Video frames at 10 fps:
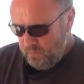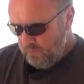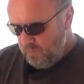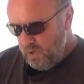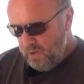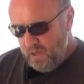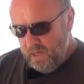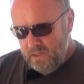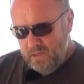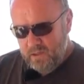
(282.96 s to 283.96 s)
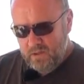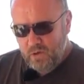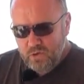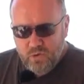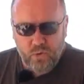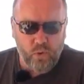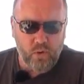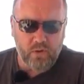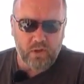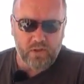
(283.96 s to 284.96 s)
Beyond that, it looks
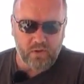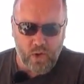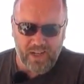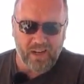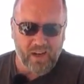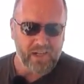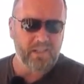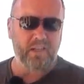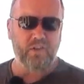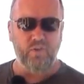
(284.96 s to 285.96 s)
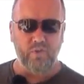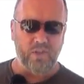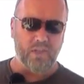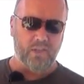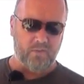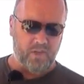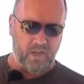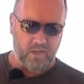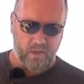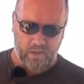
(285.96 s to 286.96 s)
cool. It's quite light in use, as I've
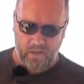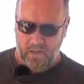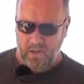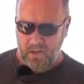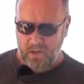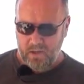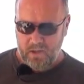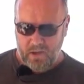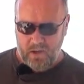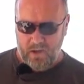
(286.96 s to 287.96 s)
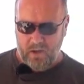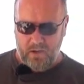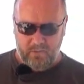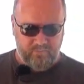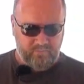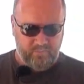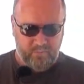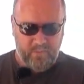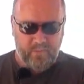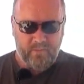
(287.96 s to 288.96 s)
said.
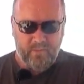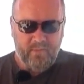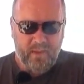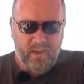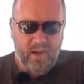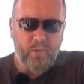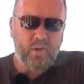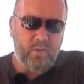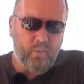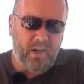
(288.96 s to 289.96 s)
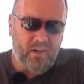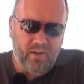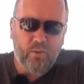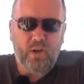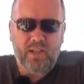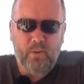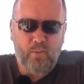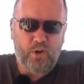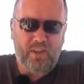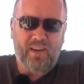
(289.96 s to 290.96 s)
I'm not going to buy another one, let me
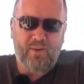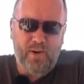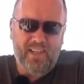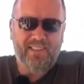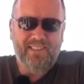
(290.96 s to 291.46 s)
put it that way.